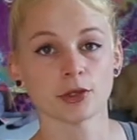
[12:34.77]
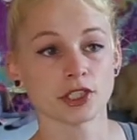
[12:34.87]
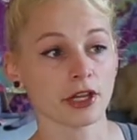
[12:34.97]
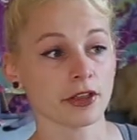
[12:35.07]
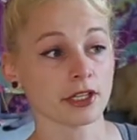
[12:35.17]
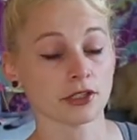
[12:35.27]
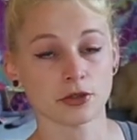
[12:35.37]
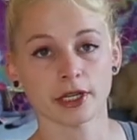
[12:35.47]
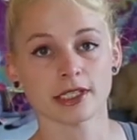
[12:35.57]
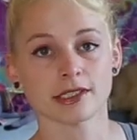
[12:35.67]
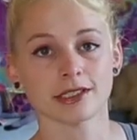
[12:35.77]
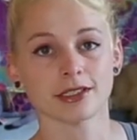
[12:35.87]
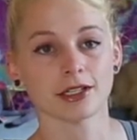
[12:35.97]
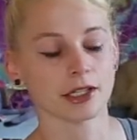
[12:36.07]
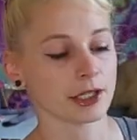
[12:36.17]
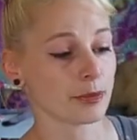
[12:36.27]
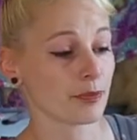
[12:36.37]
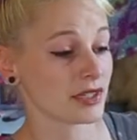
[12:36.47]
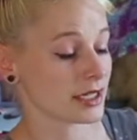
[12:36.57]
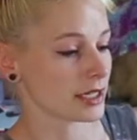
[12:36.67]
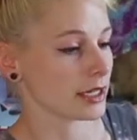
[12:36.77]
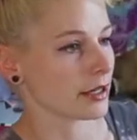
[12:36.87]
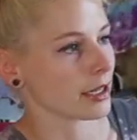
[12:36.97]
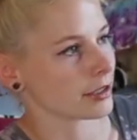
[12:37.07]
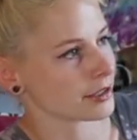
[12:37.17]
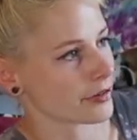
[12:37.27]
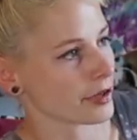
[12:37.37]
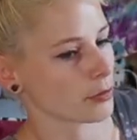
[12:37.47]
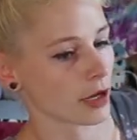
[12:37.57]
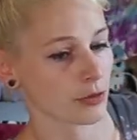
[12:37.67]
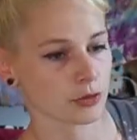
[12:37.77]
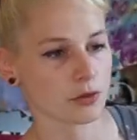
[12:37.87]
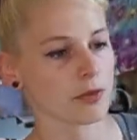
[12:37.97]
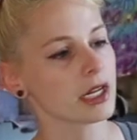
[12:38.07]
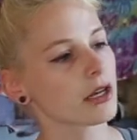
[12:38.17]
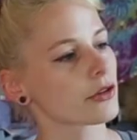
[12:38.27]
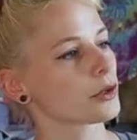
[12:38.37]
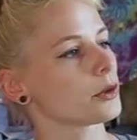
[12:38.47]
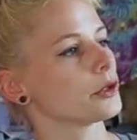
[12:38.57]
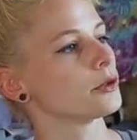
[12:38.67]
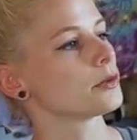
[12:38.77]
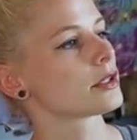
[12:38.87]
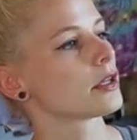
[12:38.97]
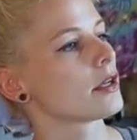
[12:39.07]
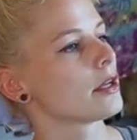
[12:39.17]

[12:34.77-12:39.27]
which I think is crazy to say that, because I've had problems with many other hula hoops.